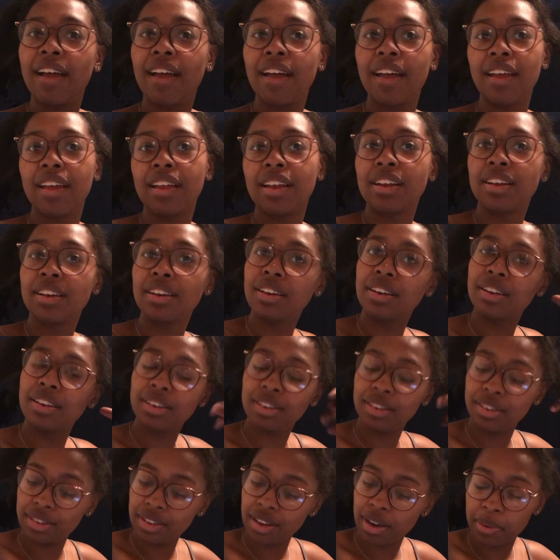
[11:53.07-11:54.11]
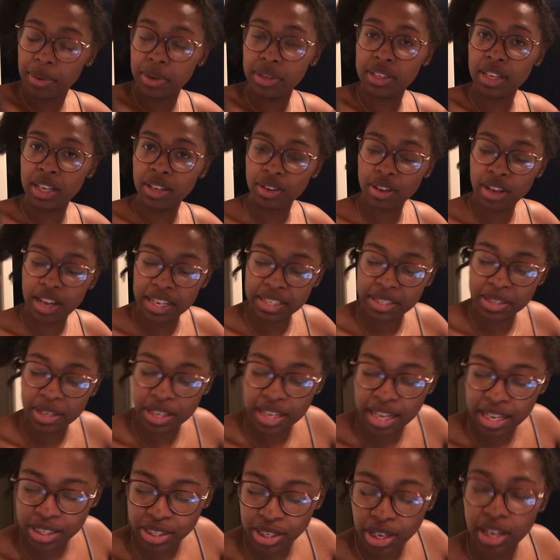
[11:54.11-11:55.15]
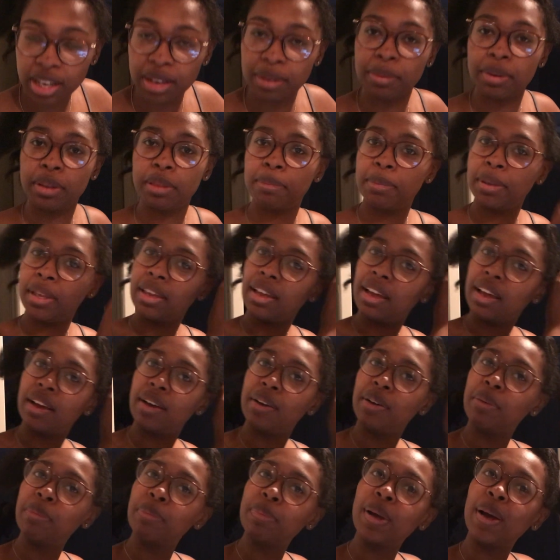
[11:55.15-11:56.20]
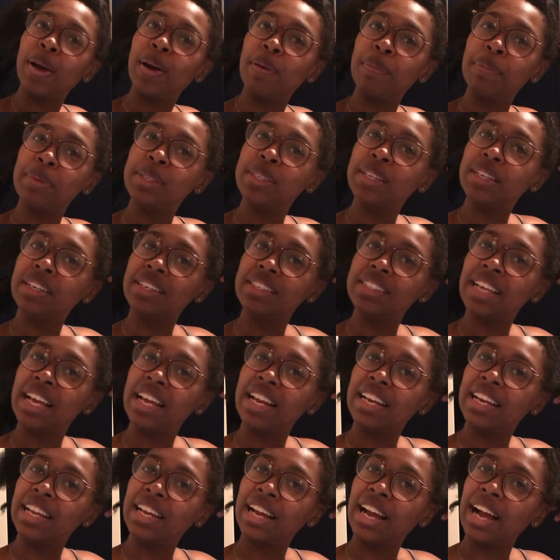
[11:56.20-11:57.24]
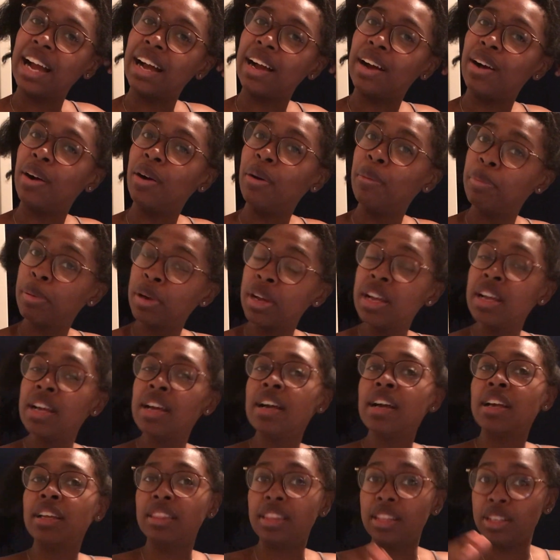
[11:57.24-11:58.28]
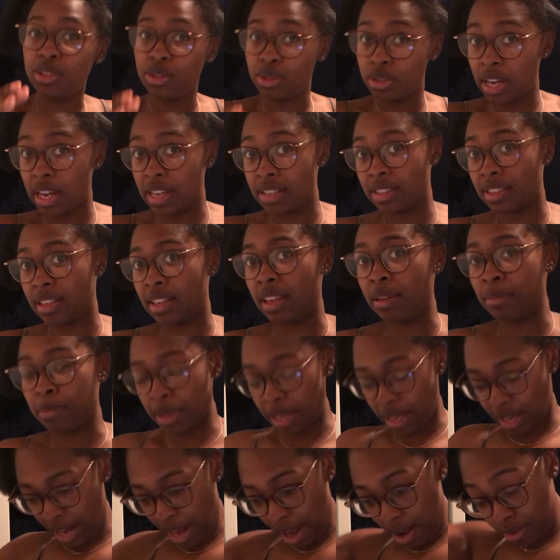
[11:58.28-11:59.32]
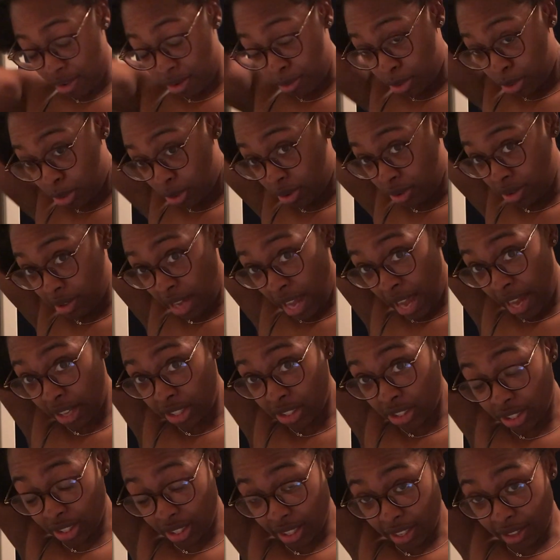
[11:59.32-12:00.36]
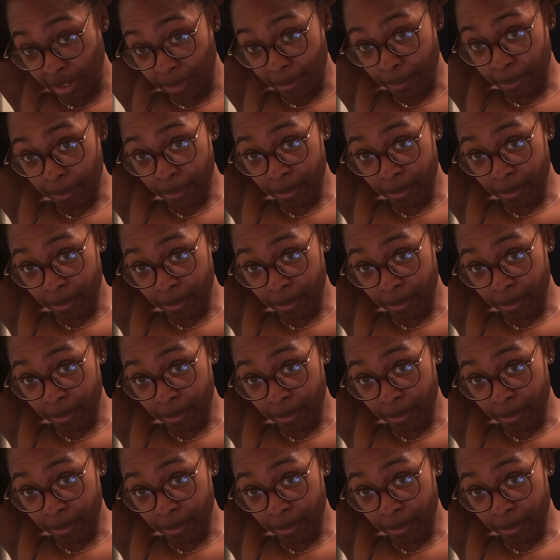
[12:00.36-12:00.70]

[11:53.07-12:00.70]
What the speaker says: And I want to take you guys on that journey with me. I hope it's entertaining. I hope that you guys can keep me accountable, actually.